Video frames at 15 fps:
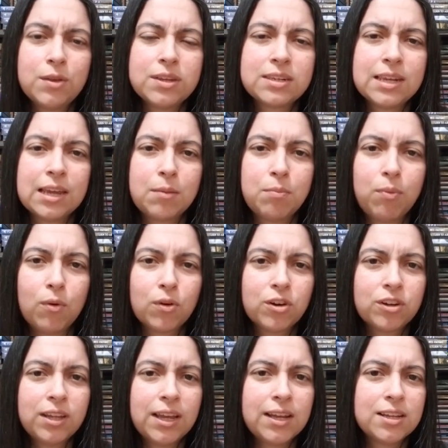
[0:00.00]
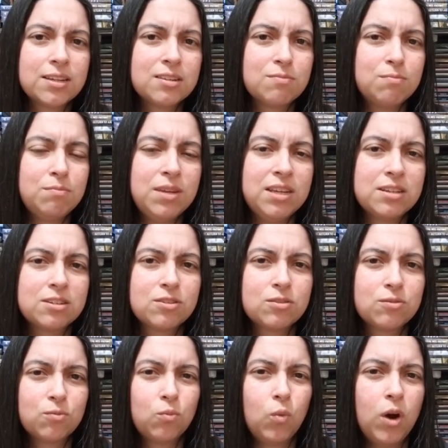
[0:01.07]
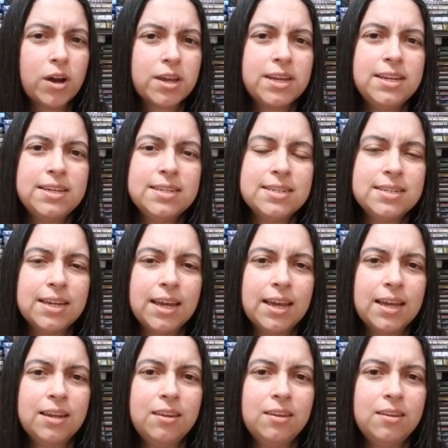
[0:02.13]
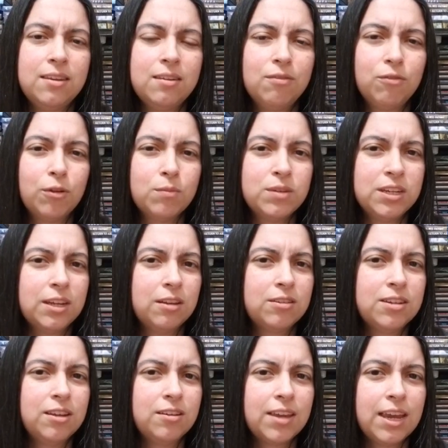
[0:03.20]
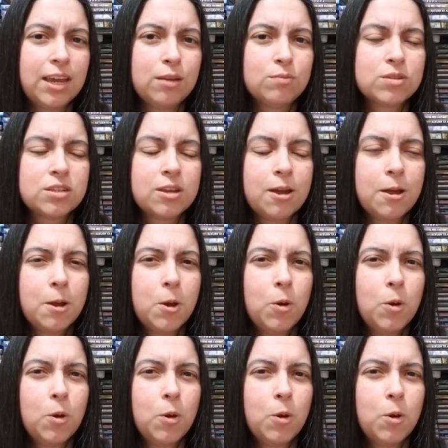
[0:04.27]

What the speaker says: It's like Borderlands meets Walking Dead from Telltale Games,